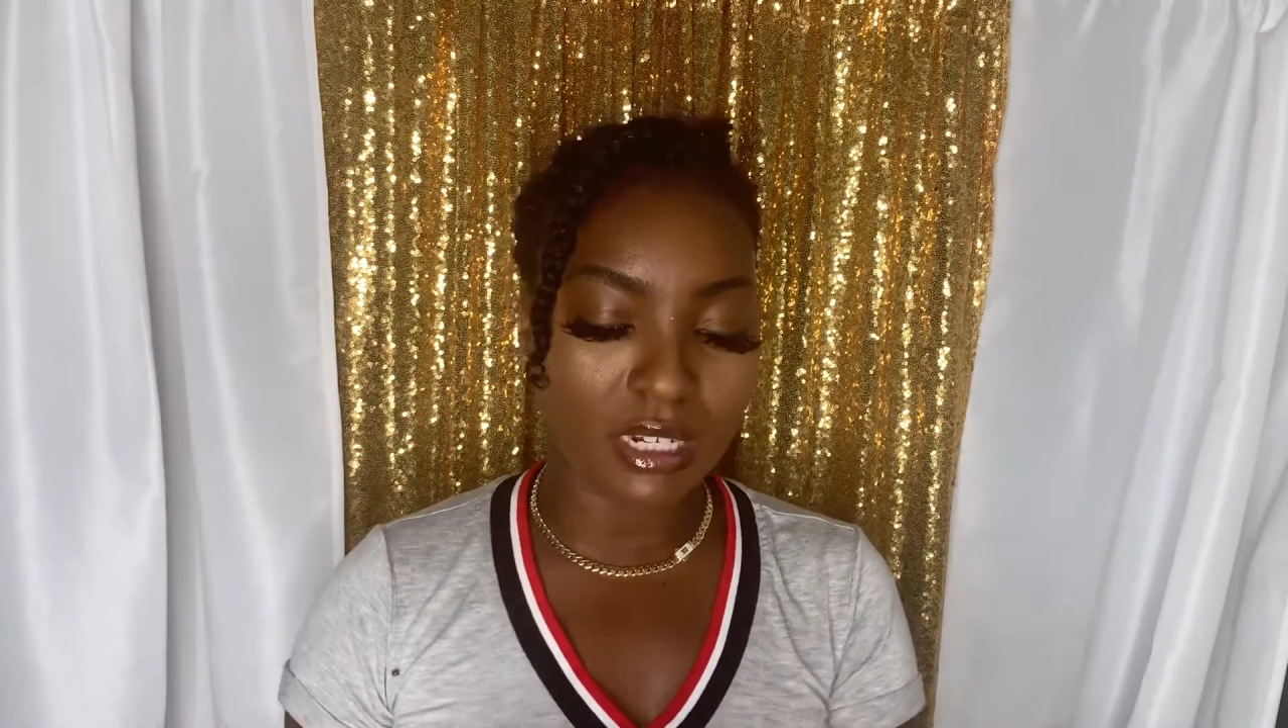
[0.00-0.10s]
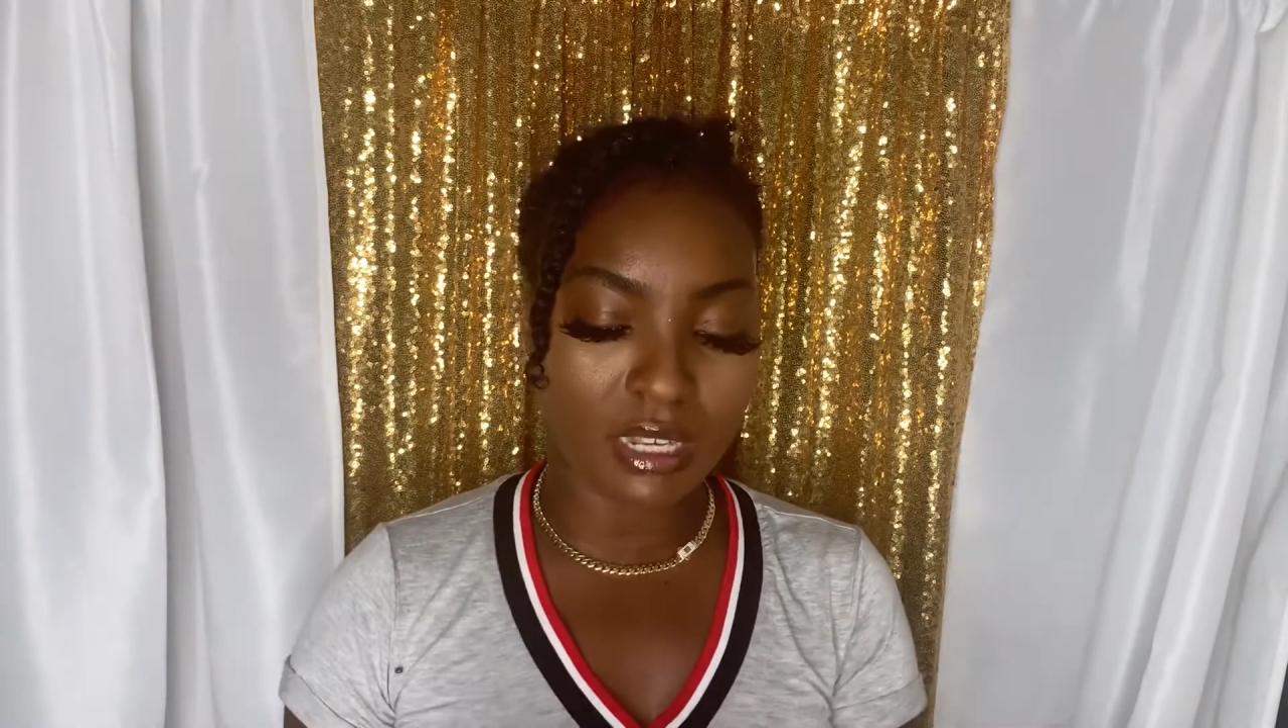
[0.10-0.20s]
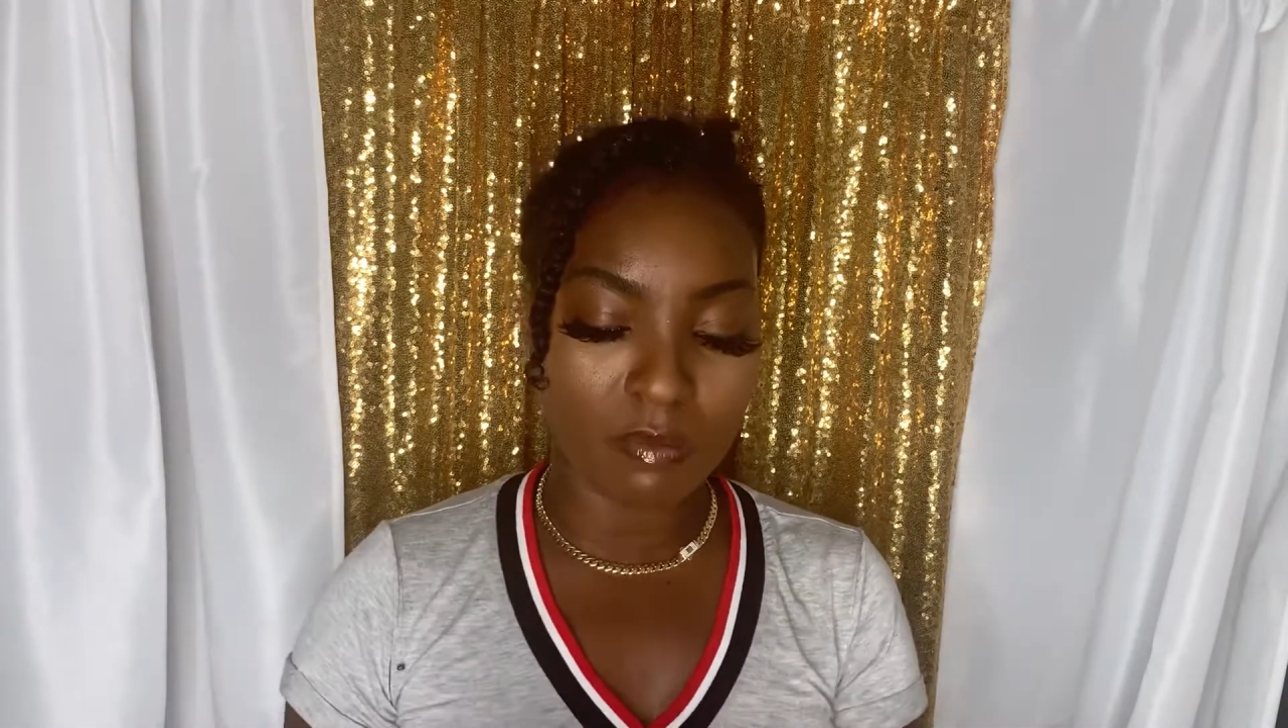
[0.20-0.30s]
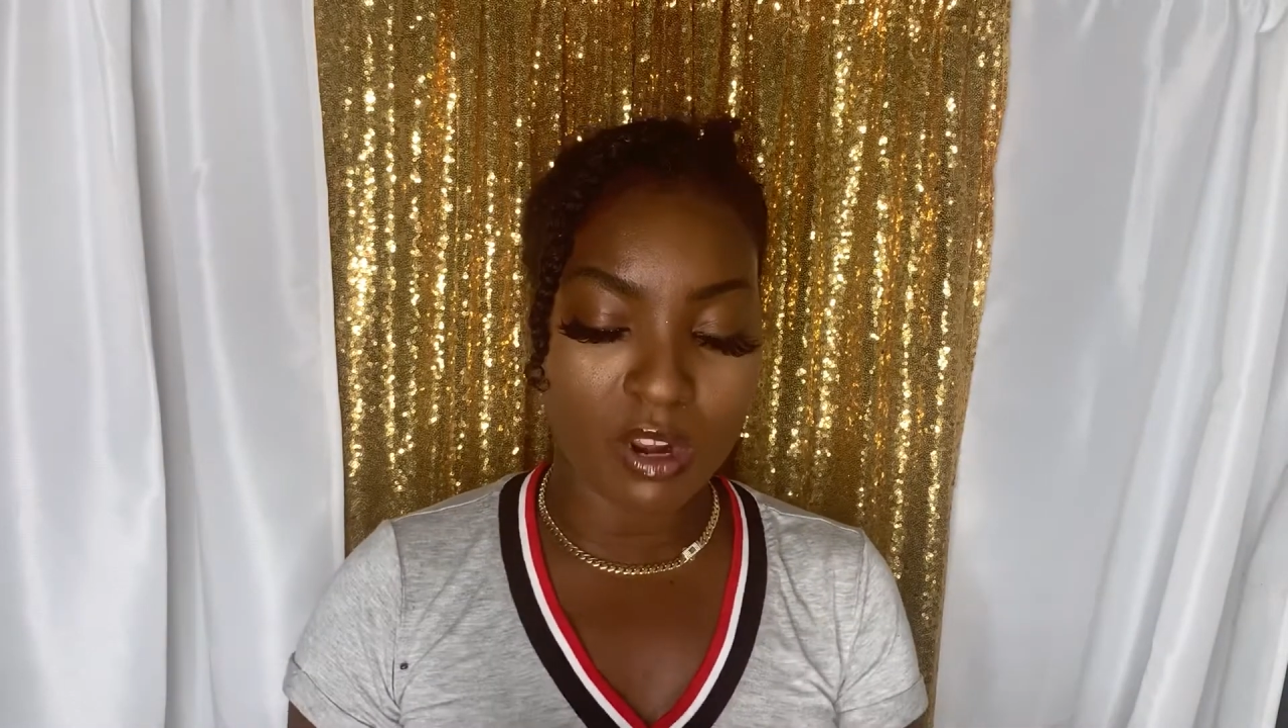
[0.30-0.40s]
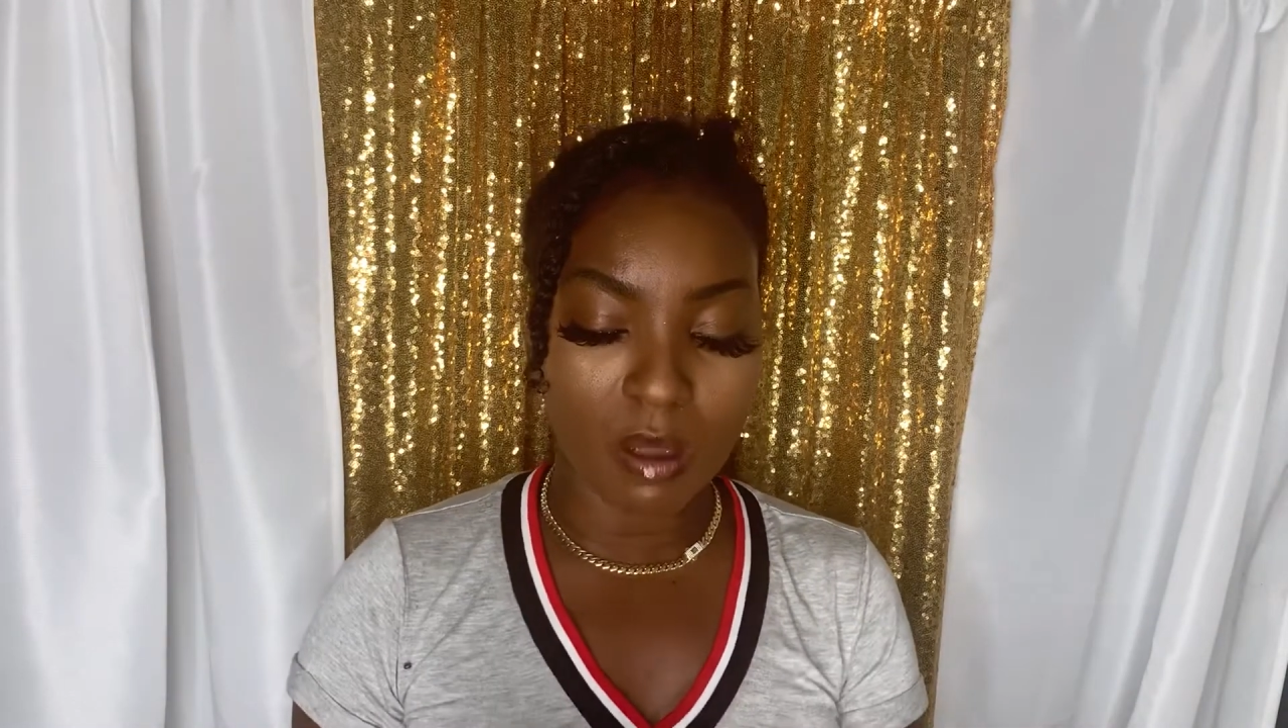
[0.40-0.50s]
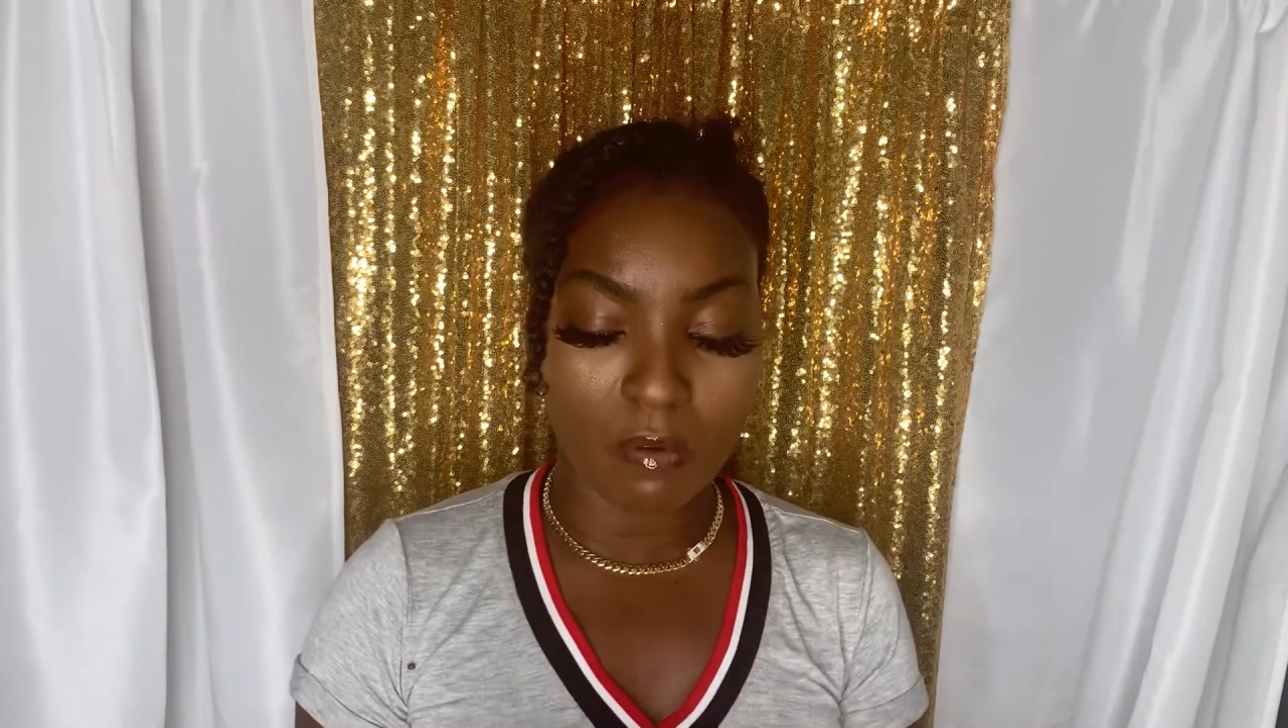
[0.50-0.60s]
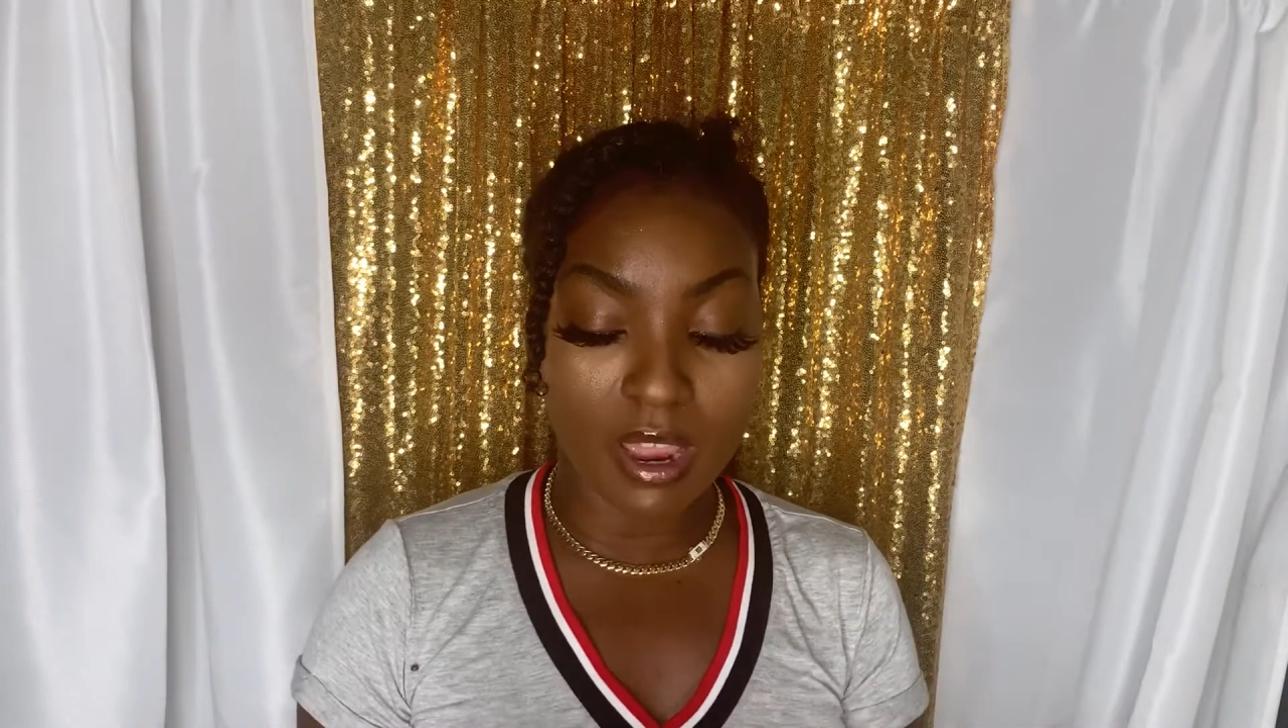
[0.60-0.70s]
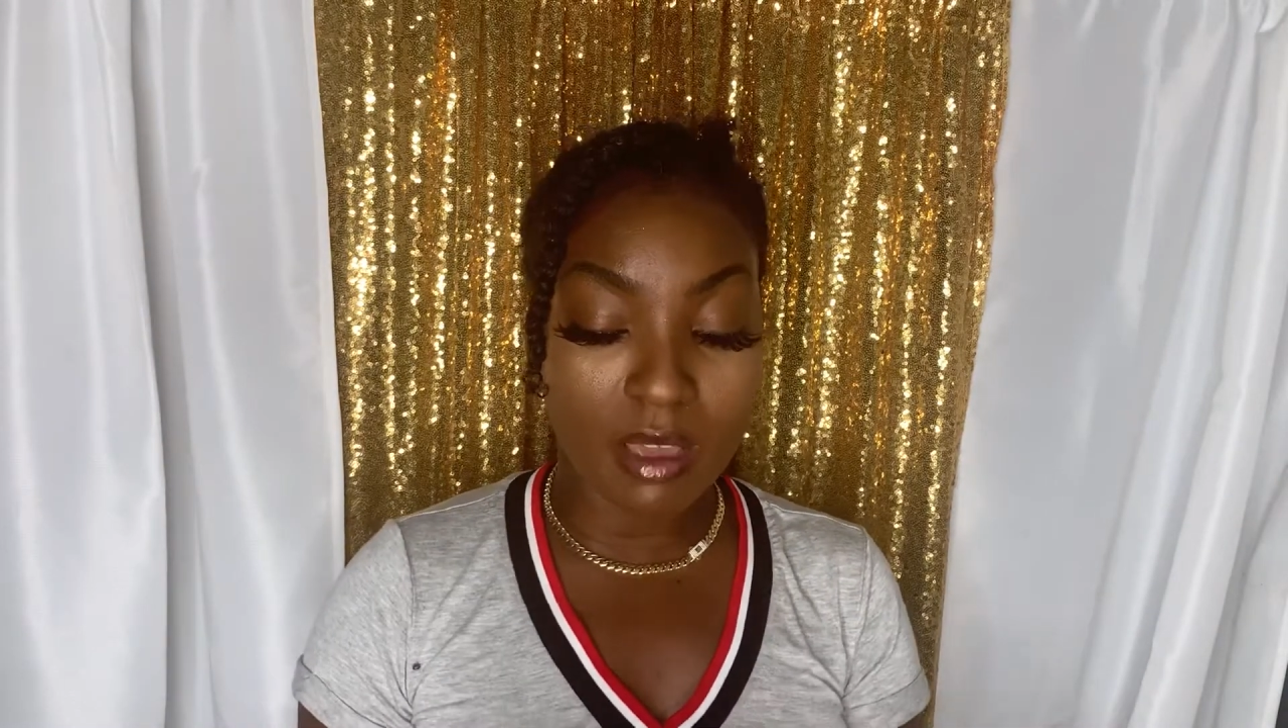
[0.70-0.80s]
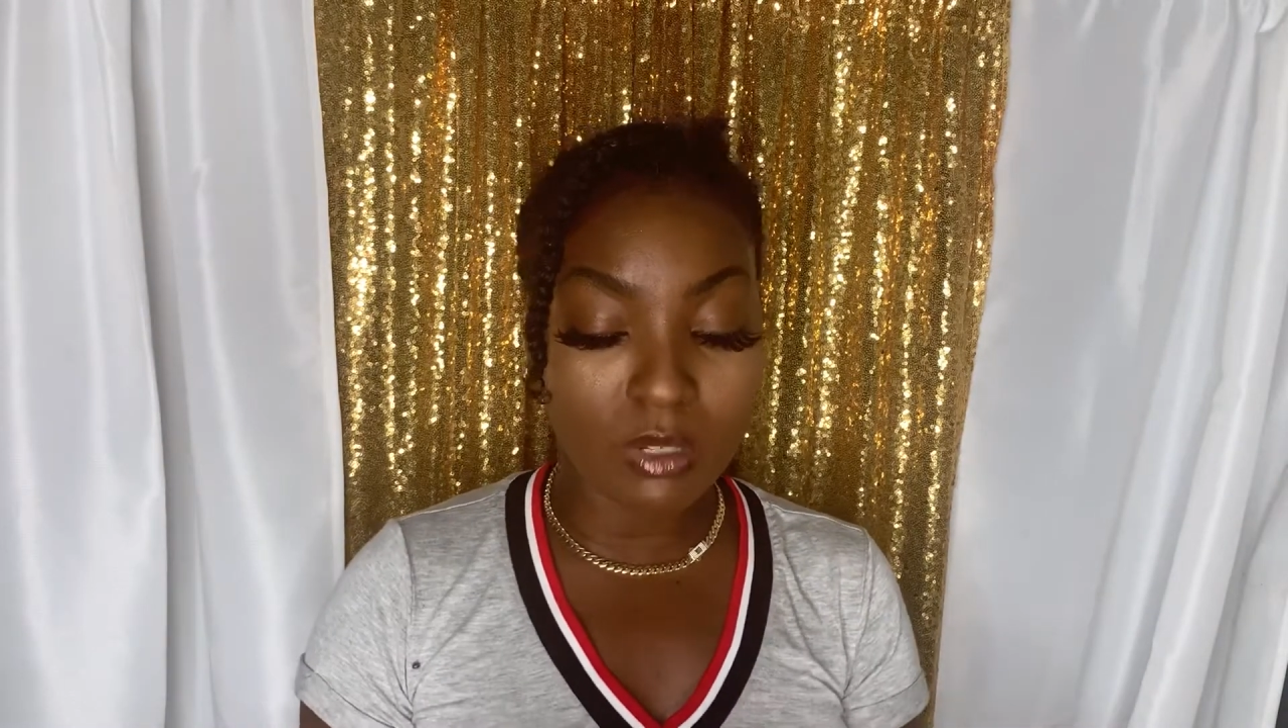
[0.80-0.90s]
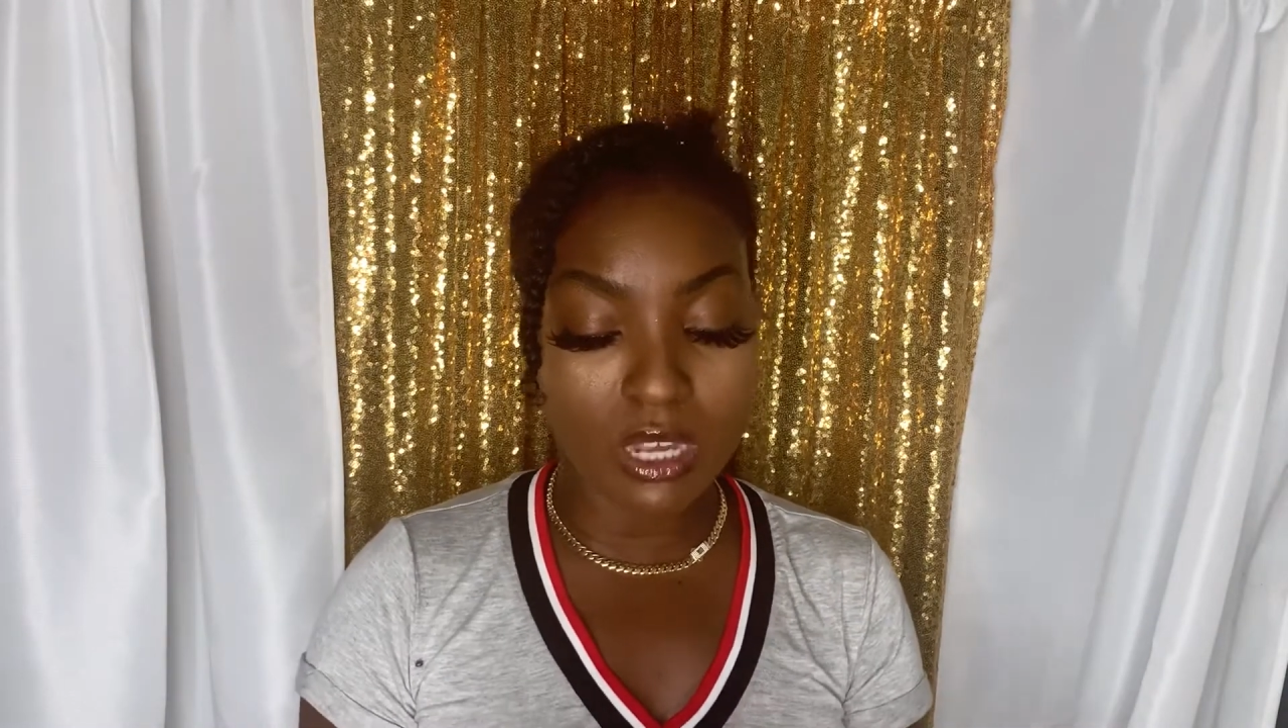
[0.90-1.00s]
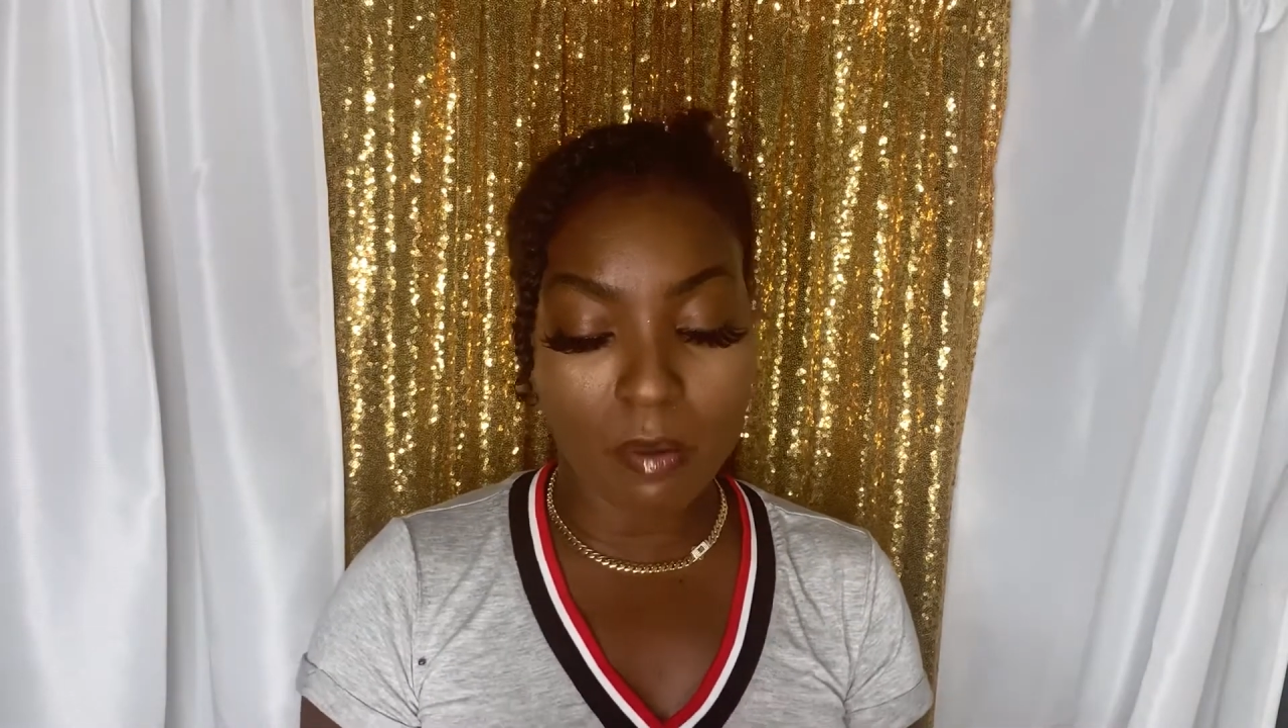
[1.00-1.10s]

Amazon